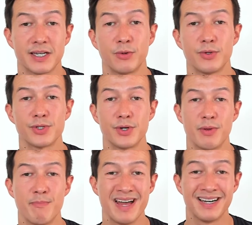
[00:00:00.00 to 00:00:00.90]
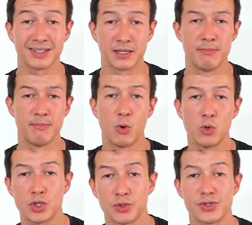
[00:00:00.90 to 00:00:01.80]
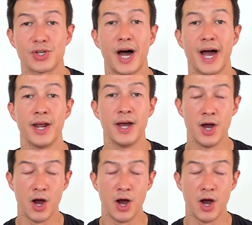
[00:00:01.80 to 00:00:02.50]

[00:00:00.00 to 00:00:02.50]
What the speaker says: and also the mental and emotional side